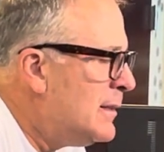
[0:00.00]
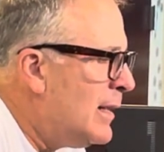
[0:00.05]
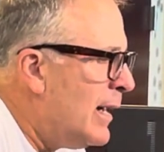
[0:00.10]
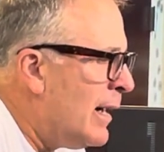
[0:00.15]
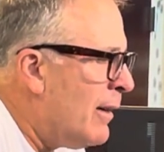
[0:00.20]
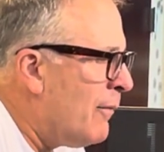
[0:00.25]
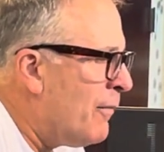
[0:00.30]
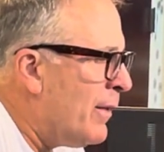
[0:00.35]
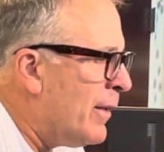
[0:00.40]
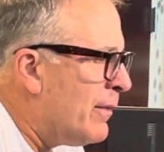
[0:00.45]

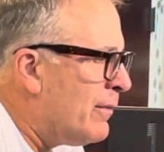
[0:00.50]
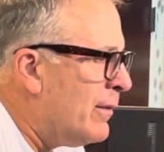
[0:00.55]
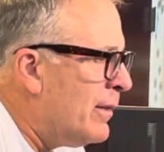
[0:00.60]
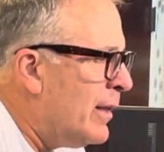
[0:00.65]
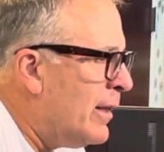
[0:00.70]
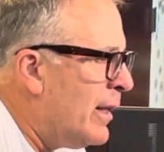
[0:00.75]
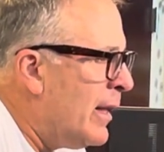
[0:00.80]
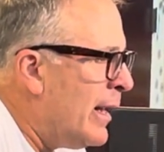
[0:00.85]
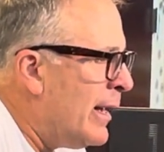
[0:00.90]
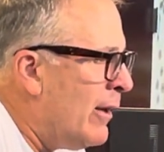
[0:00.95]
I don't think
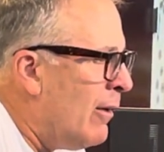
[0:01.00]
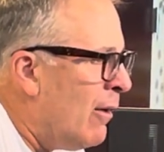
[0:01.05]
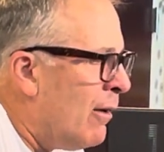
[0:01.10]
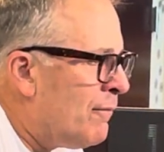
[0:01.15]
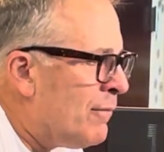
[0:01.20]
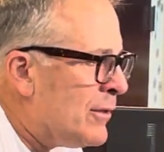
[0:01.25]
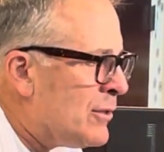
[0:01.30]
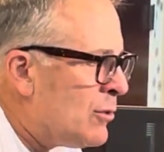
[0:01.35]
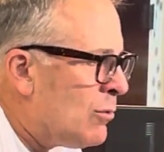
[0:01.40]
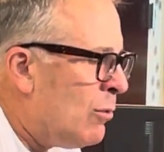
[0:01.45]
any
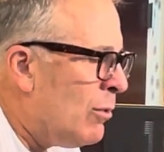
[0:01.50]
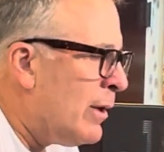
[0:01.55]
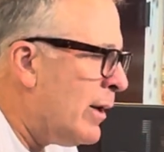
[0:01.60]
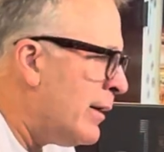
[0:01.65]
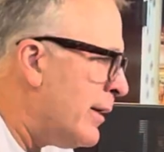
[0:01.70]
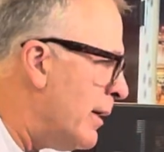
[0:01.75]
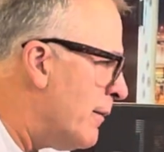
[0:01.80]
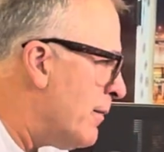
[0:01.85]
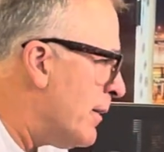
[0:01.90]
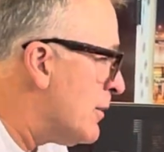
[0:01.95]
offense
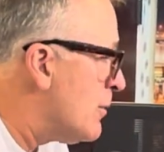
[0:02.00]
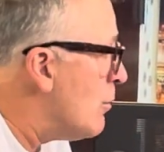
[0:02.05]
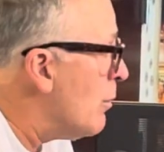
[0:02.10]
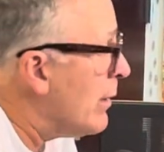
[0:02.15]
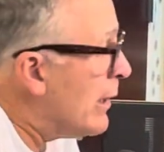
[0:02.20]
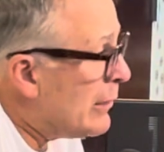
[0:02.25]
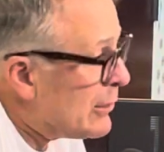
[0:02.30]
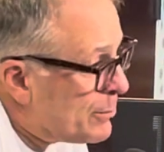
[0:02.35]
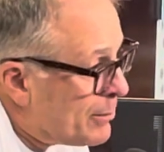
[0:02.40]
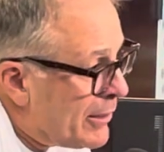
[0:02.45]
coordinator, defense
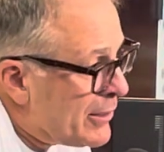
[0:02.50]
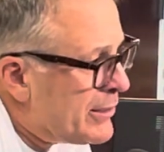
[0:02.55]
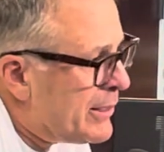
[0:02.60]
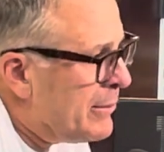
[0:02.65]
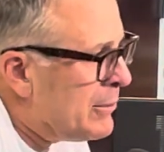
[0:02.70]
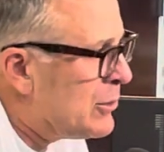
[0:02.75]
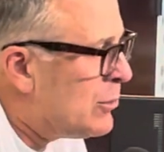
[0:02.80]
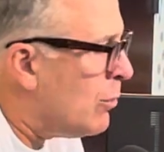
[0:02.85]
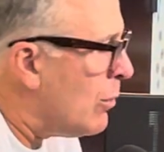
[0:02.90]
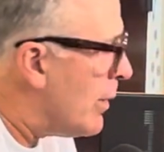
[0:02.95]
coordinator, special
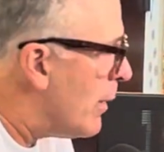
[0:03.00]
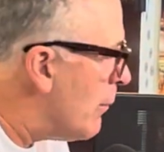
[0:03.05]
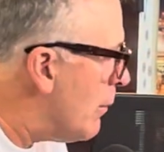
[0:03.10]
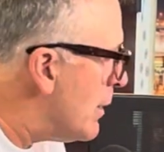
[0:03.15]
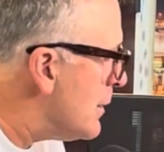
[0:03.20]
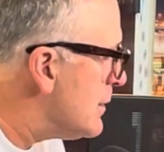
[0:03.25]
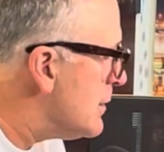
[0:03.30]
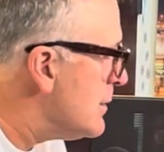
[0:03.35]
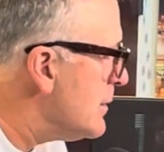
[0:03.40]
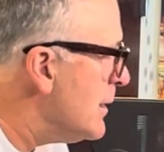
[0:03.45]
teams coordinator
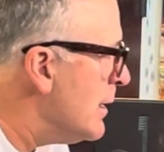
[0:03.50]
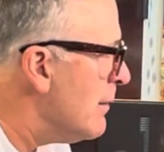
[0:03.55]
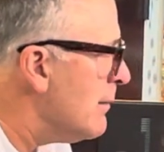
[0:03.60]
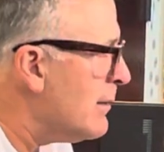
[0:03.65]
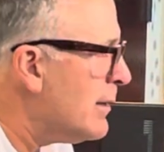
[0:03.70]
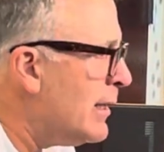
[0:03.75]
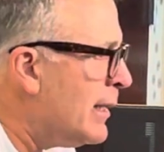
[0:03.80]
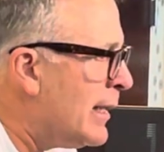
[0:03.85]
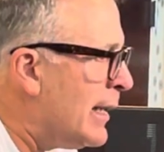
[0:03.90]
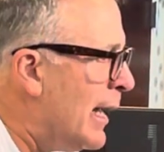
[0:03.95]
wants, you know,
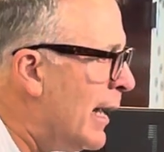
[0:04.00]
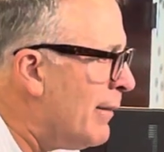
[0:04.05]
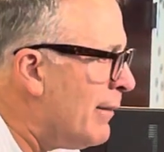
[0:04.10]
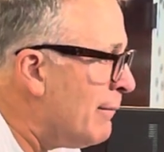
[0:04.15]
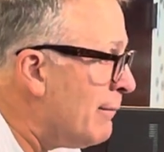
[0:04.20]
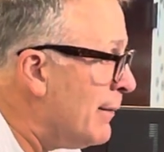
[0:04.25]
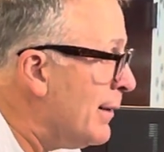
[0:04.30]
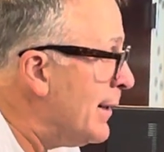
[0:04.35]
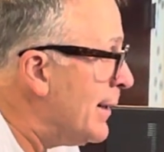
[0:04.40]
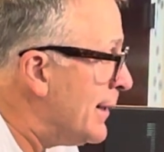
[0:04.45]
a guy that
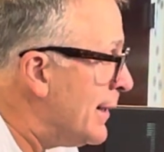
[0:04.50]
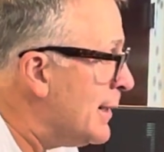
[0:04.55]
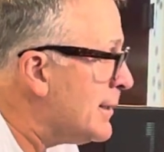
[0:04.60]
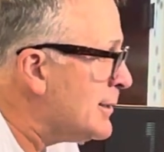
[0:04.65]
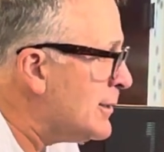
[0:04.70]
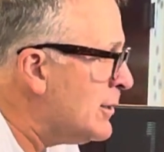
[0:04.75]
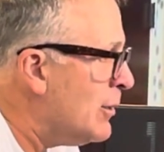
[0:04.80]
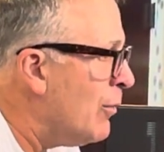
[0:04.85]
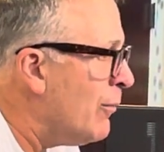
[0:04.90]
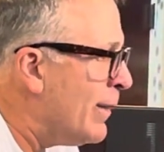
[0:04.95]
really
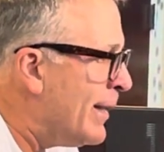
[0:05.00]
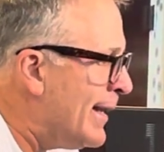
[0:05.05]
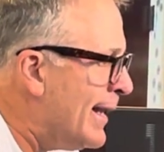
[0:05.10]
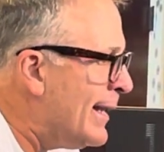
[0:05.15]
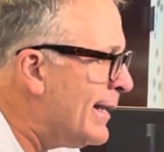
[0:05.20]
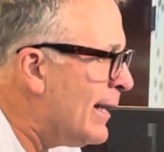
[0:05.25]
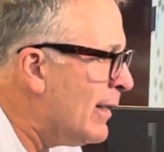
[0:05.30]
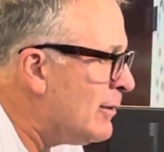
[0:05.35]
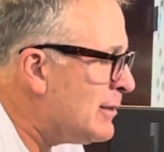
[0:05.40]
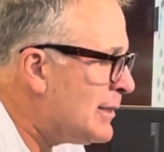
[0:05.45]
doesn't know the
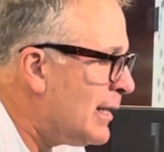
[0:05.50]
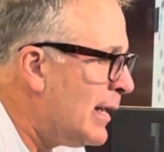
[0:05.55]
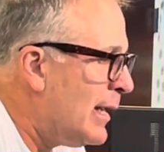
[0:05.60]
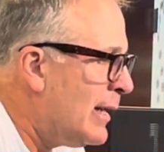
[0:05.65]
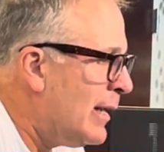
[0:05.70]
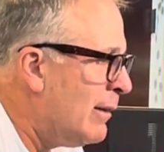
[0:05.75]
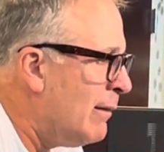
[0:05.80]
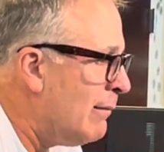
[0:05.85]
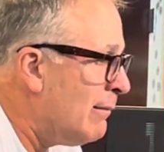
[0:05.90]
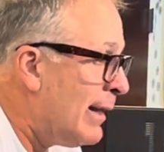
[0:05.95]
details.
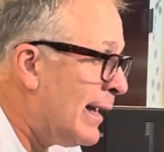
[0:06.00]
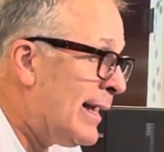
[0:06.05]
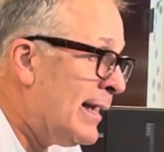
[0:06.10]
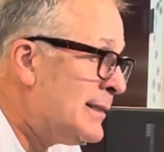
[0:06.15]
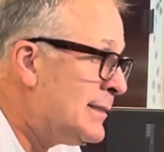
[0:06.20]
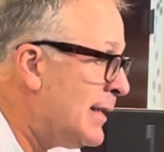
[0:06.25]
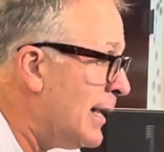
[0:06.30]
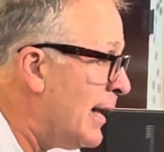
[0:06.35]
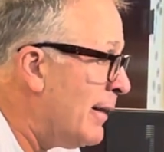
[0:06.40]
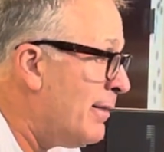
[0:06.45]
You know, like I
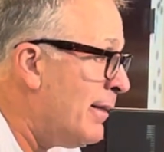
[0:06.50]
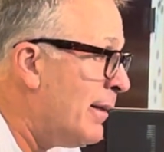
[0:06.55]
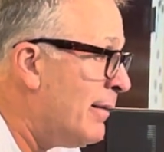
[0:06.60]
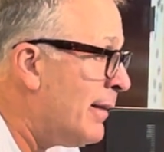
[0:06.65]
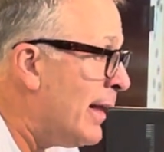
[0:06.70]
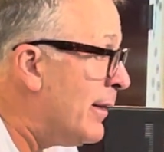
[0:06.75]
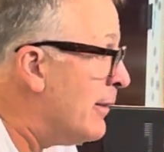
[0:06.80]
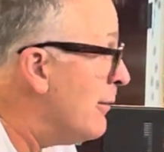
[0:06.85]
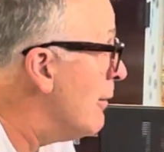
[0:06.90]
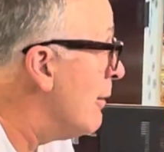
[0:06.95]
said, I think
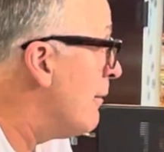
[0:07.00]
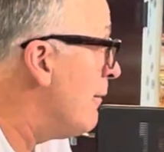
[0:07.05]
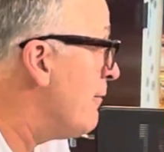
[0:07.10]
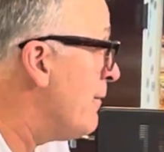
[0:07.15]
they do a